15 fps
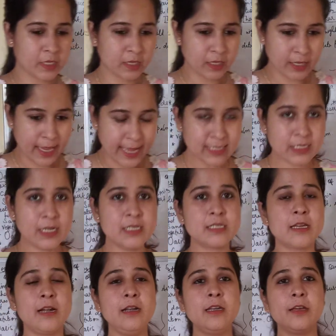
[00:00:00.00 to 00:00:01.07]
as a
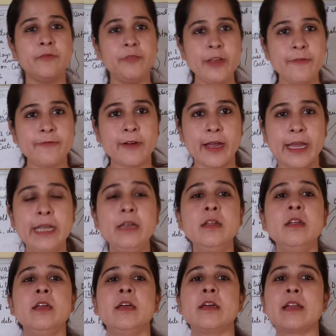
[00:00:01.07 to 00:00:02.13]
result, we find
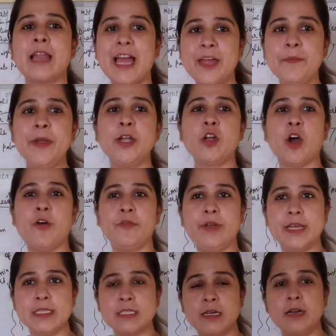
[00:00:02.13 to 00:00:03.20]
climate of
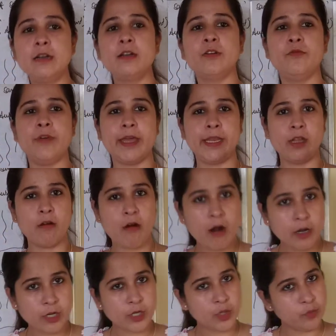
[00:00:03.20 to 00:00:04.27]
desert very
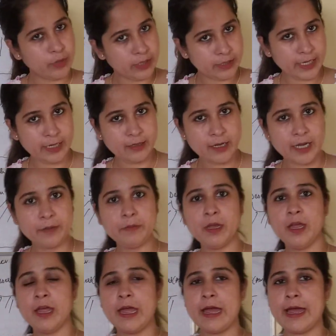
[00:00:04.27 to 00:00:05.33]
hot during daytime
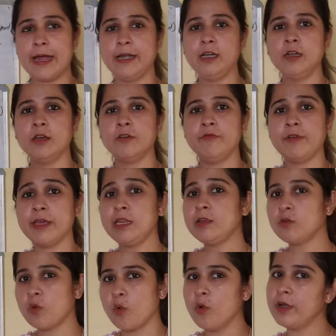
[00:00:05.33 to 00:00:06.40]
and very
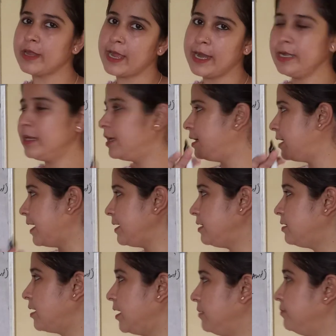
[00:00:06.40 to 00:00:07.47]
cold at night
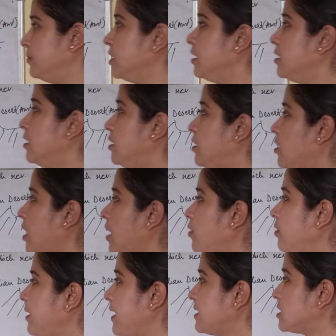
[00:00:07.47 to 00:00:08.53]
time. Now
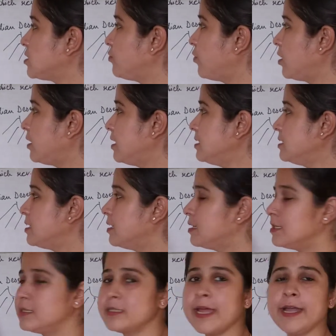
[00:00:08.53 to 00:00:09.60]
next, what is
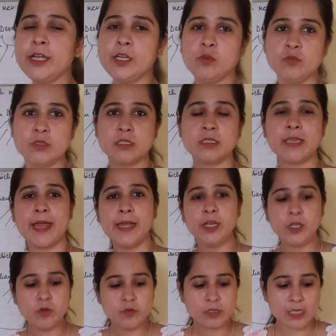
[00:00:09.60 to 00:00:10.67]
sand dunes? Sand
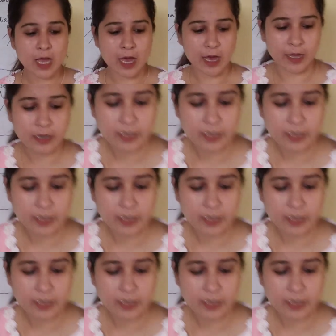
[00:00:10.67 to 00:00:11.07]
dunes are